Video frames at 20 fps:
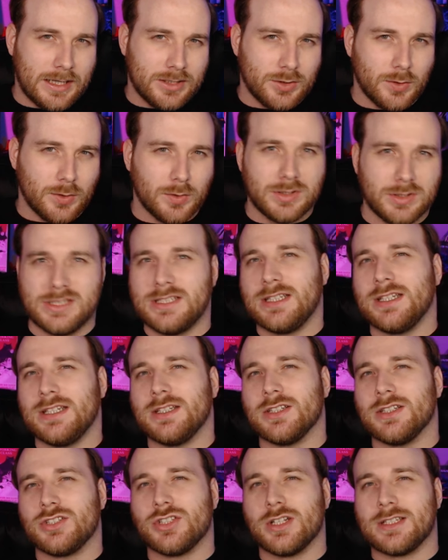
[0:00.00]
you only need
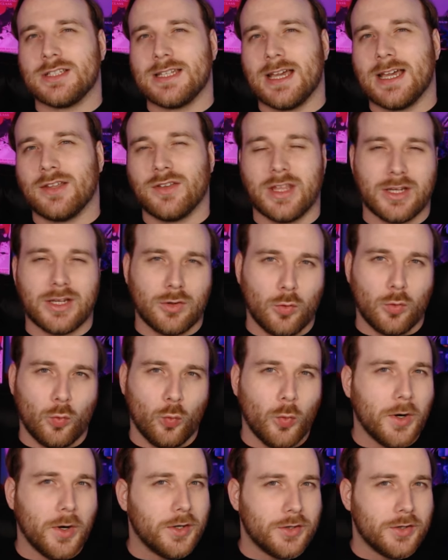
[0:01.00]
to shut down like
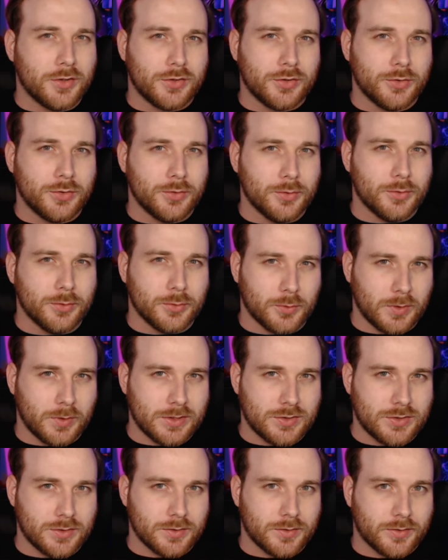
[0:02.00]
1 or 2
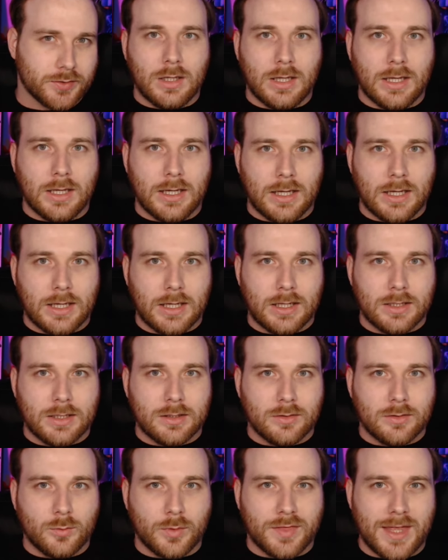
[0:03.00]
creatures.
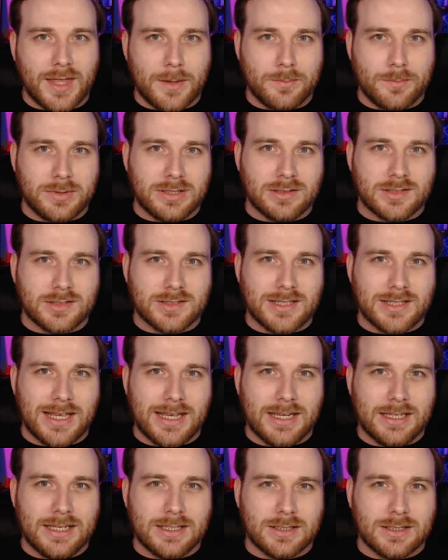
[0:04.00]
And with that being
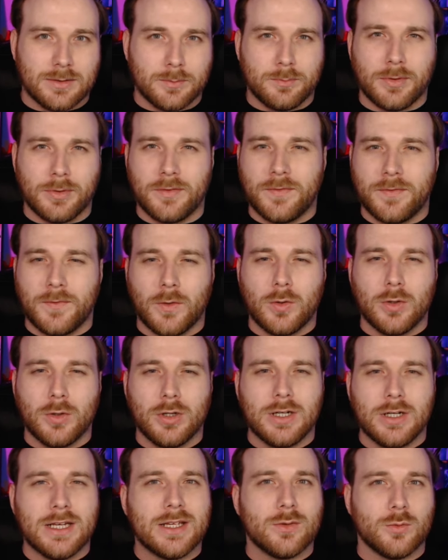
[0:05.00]
said,
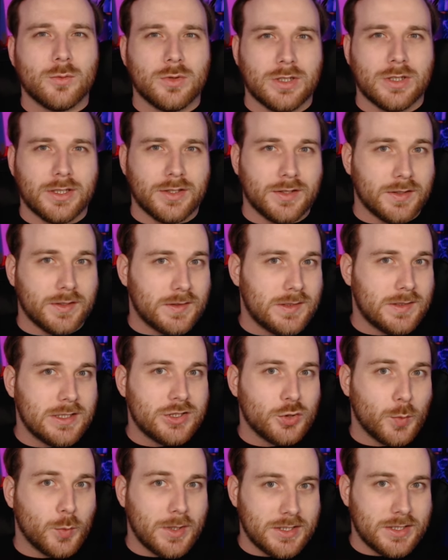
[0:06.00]
before it was
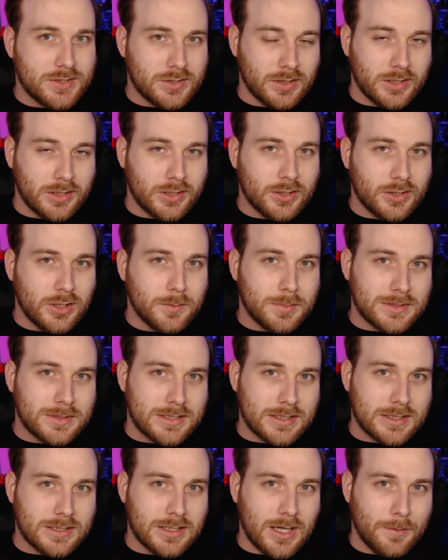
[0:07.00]
situationally good but
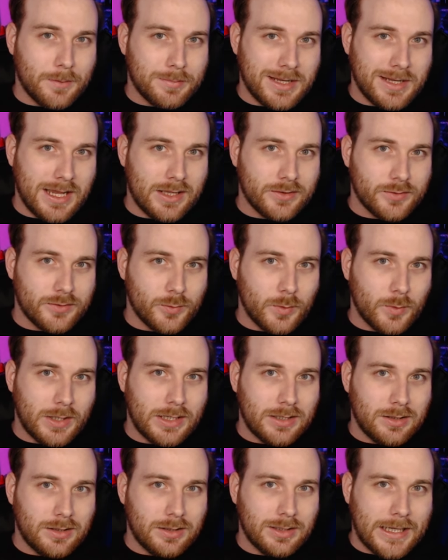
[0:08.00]
didn't upcast
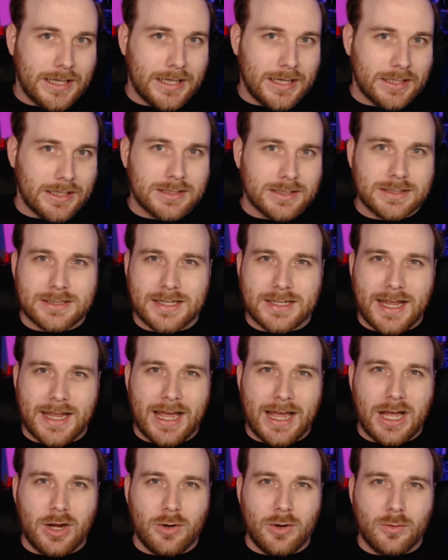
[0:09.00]
well, and
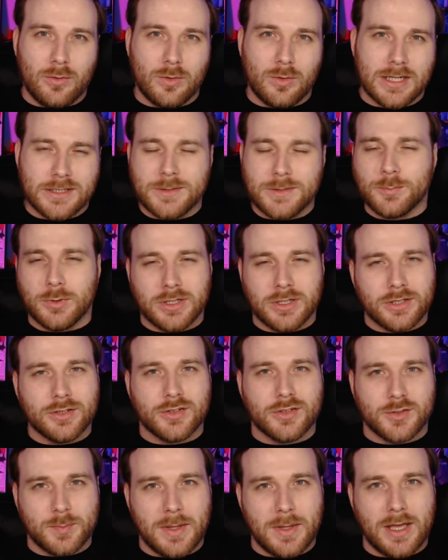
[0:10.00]
now it's a pretty
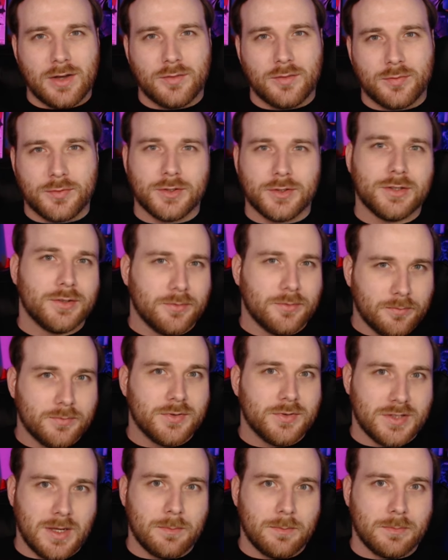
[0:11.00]
good spell for
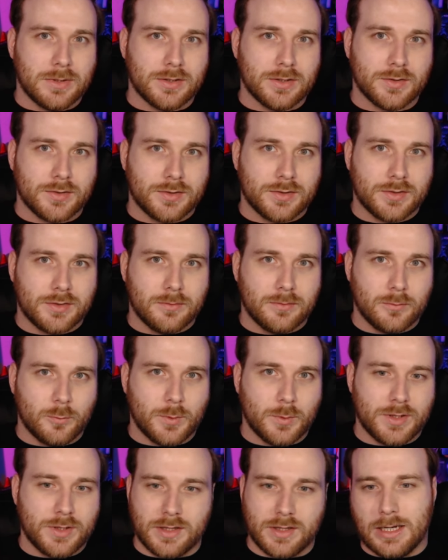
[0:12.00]
some builds
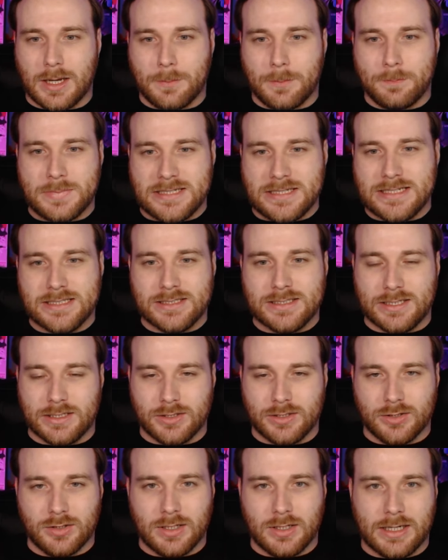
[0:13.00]
with a B
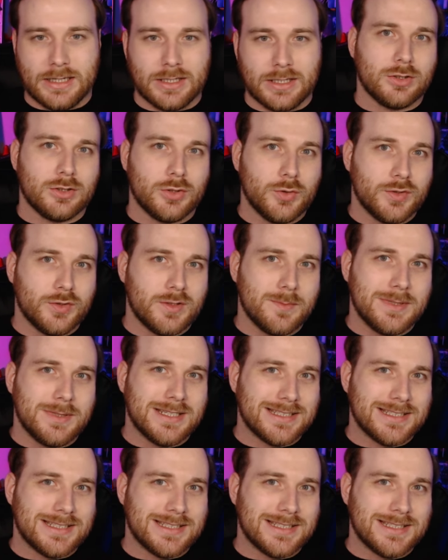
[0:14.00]
tier, and it used to be a